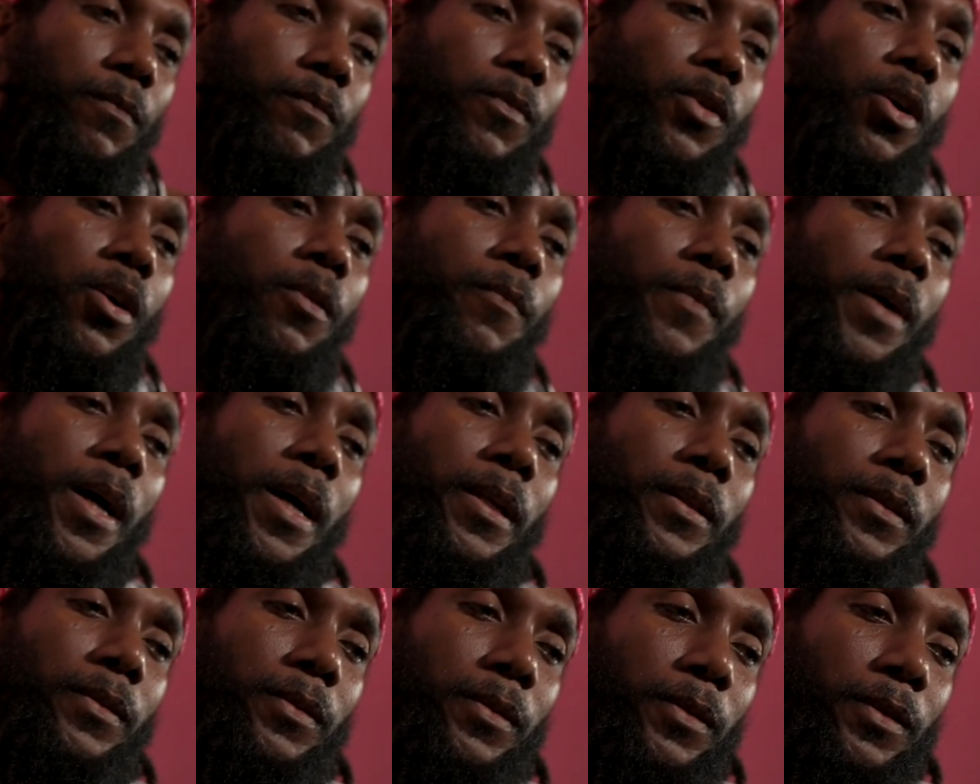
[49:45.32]
Brown
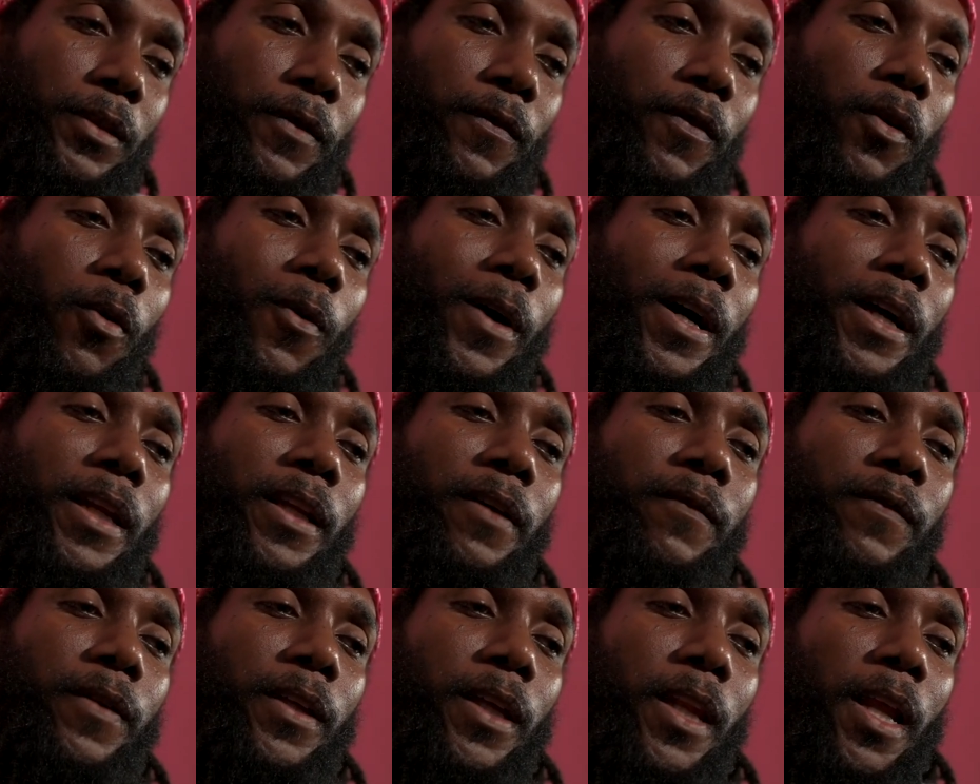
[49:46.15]
man, if you want to
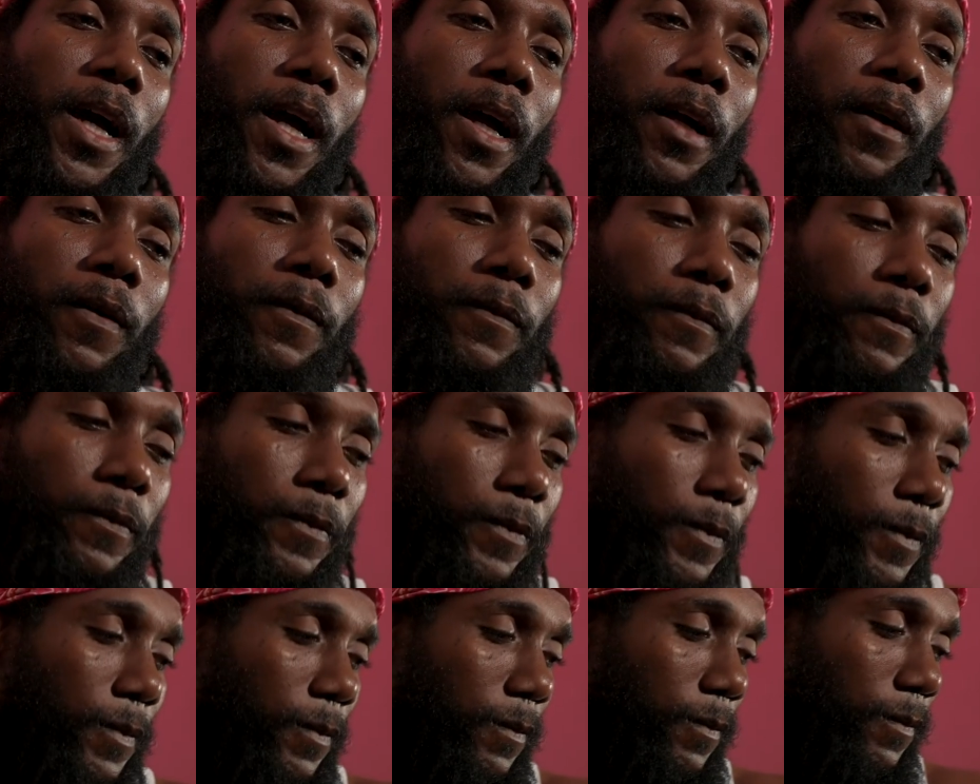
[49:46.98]
live killer,
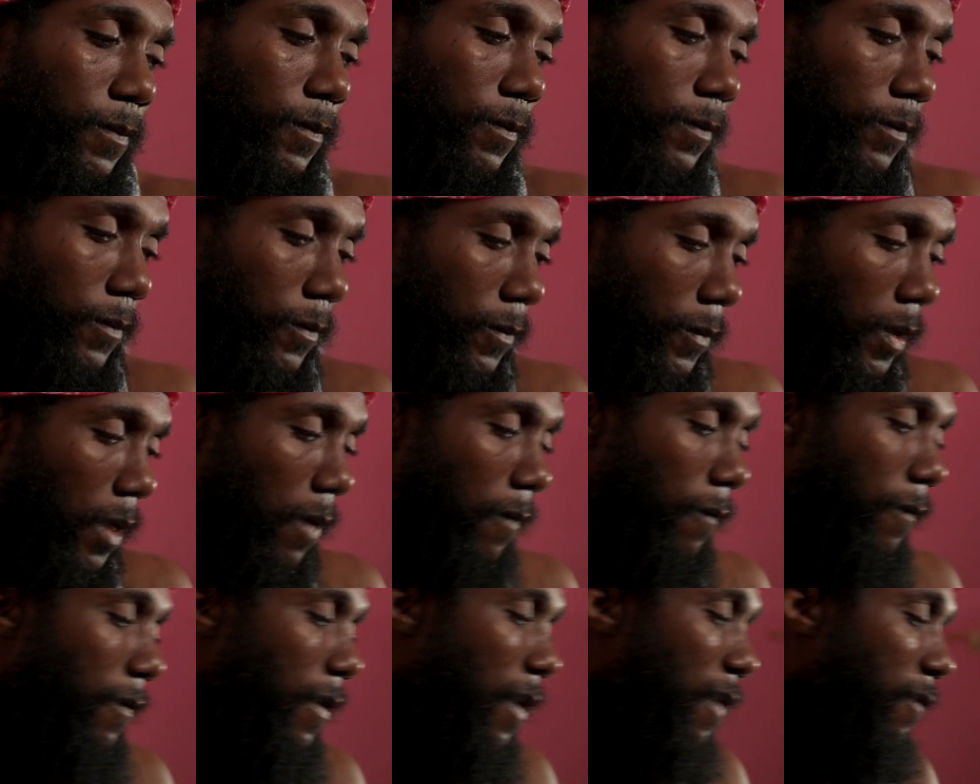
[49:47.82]
you
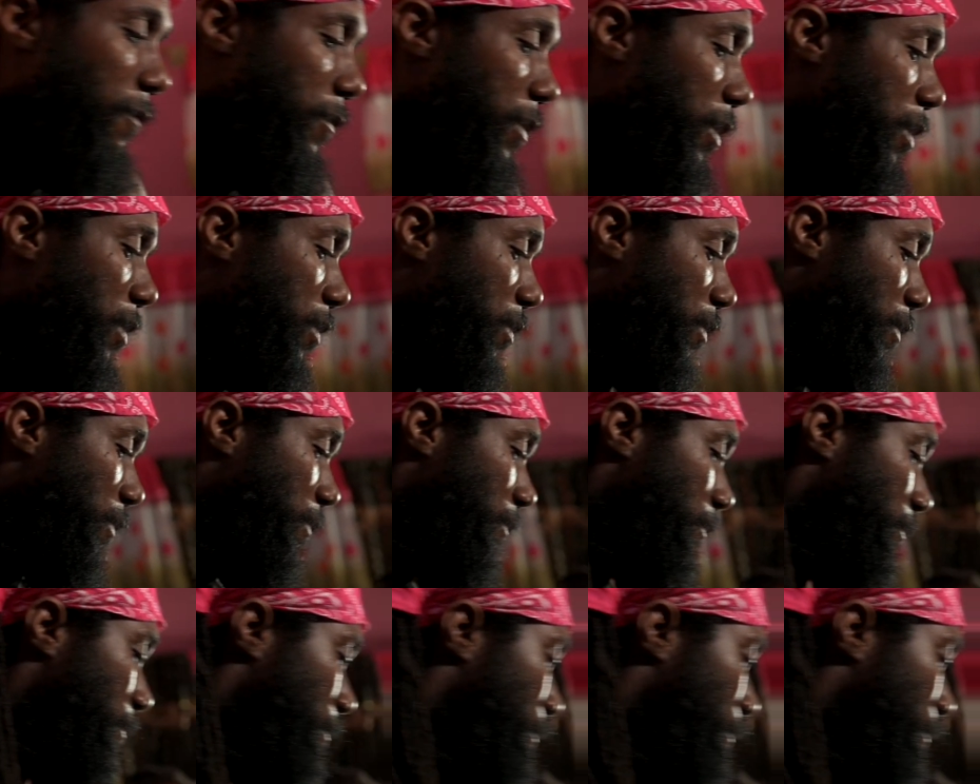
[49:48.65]
have 5 minutes.